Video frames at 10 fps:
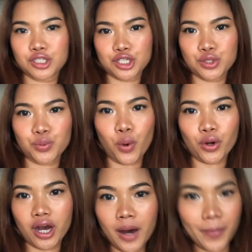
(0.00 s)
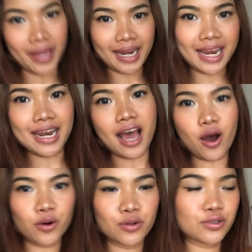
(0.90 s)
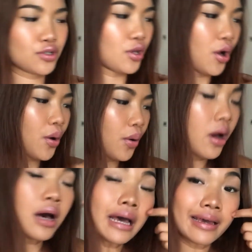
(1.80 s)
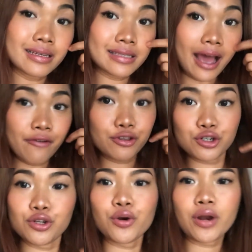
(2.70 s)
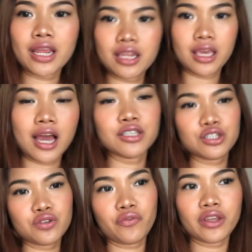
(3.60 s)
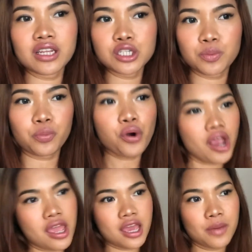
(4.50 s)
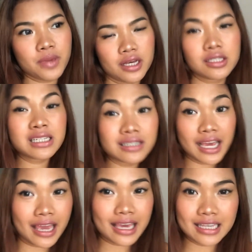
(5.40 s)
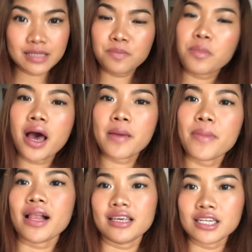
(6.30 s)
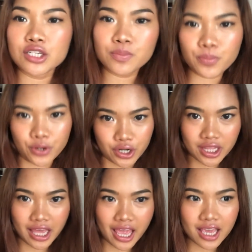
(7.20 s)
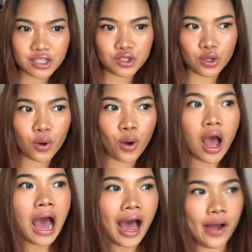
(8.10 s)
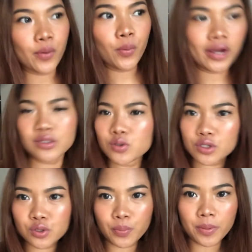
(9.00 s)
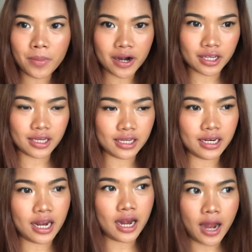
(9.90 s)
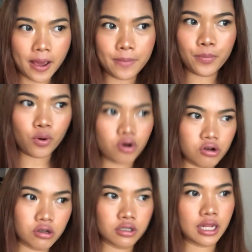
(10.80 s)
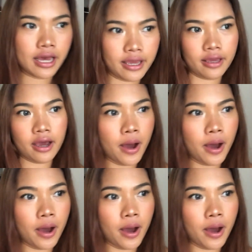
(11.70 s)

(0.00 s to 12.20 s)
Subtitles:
just woke up and then now, so it's the afternoon already. I just finished praying because today is my Balinese birthday. So I went to the supermarket and then I bought like